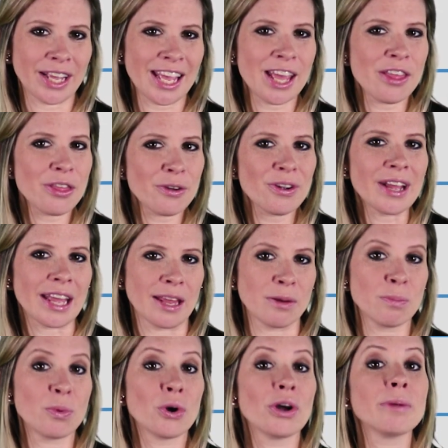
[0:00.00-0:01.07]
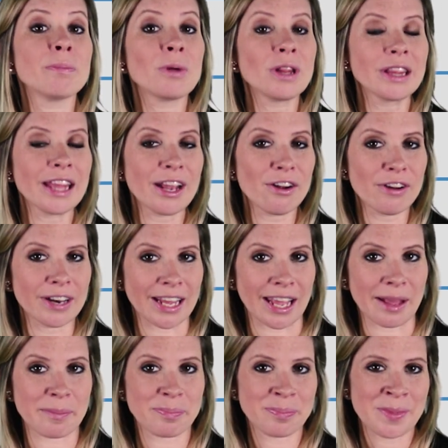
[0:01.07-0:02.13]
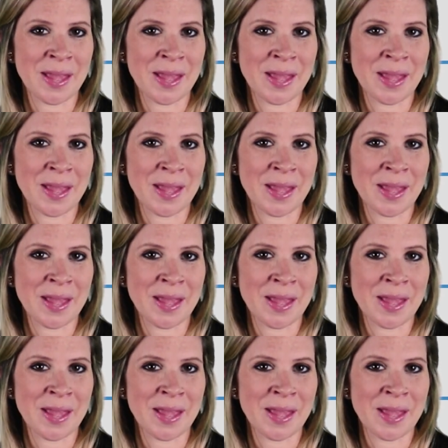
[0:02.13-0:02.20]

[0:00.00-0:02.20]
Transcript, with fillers: either input polarity.